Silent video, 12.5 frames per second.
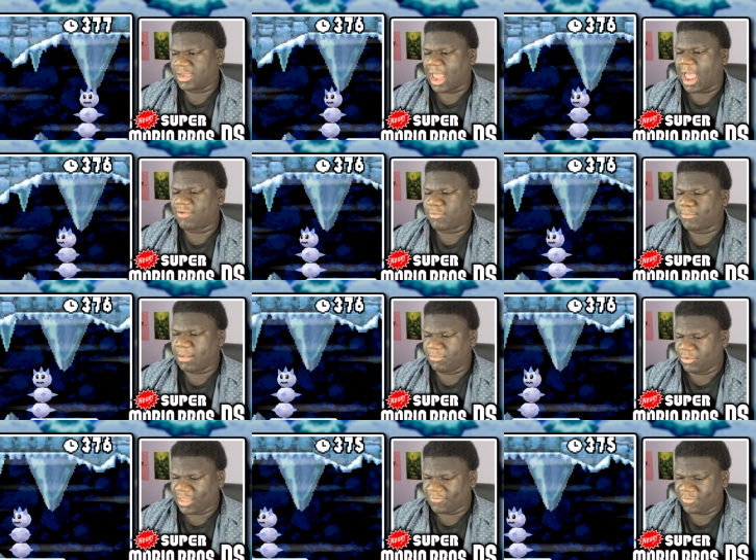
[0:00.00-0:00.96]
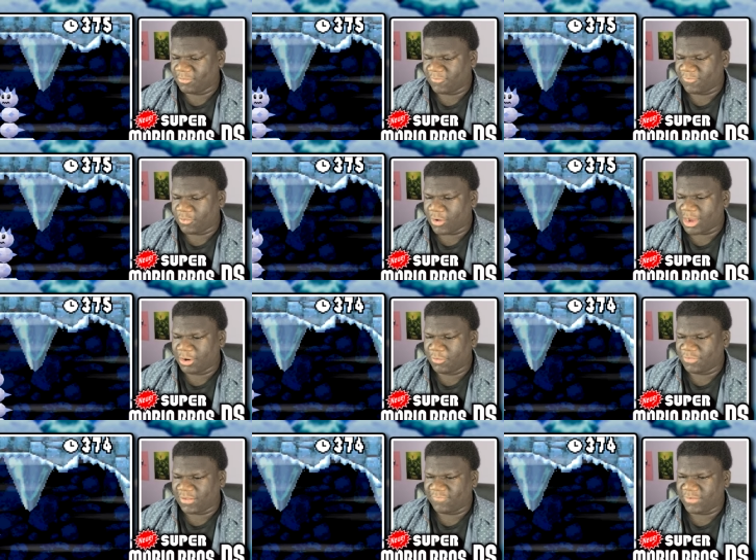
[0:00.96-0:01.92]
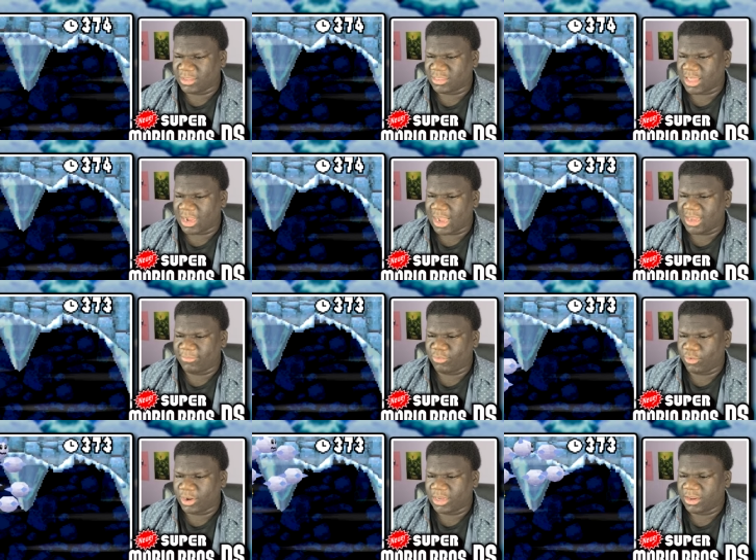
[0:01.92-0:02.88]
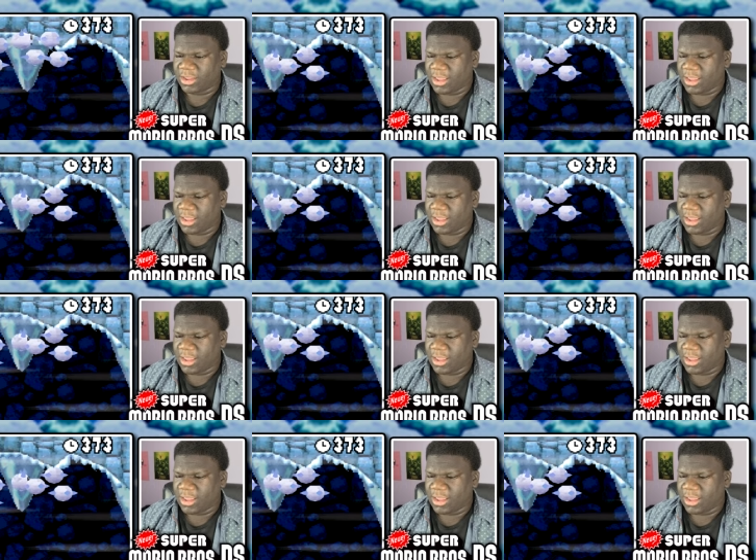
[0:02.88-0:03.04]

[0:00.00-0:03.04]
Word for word: I remember that from before. I don't know if they fixed that at any point.